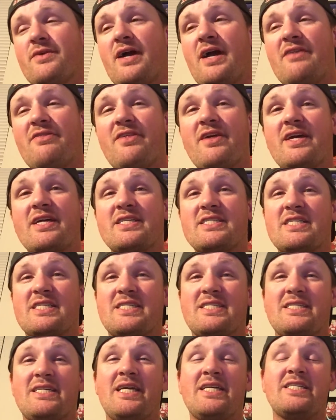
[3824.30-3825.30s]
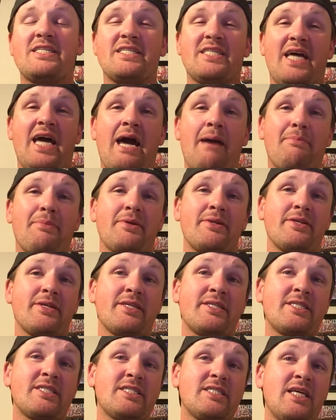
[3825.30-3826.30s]
I think it just it just happened.
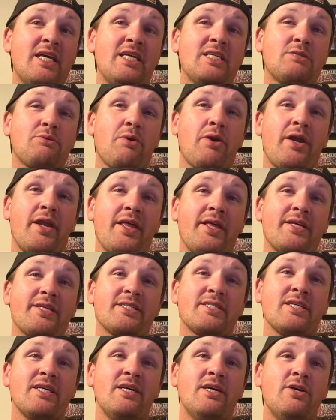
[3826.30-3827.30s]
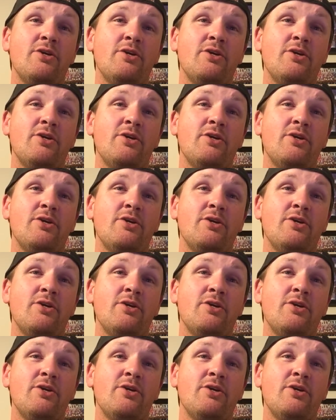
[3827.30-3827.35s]
It just is what it is.